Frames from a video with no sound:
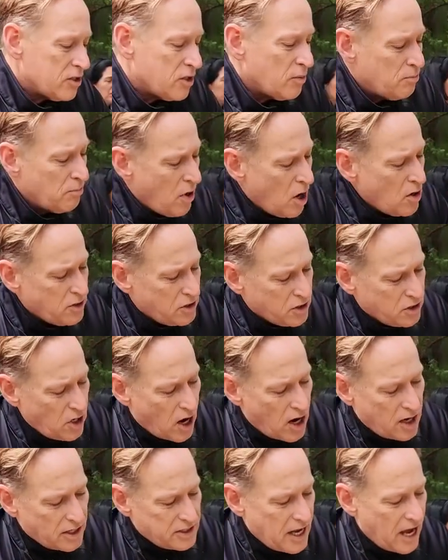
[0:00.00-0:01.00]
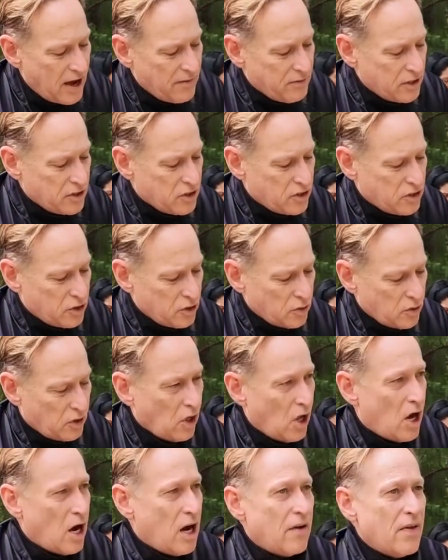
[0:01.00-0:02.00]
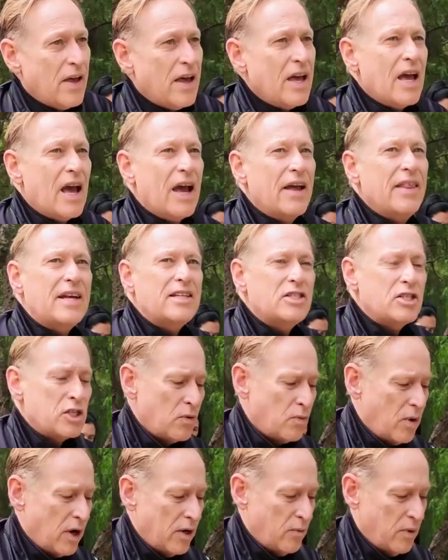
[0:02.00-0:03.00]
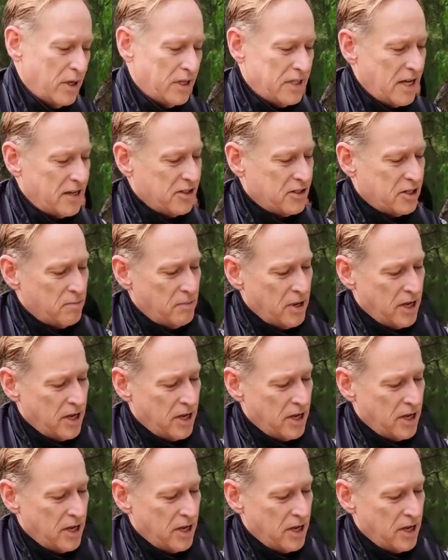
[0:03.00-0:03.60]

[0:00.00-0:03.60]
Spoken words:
So most dogs have this dew claw, and that's the one we tend to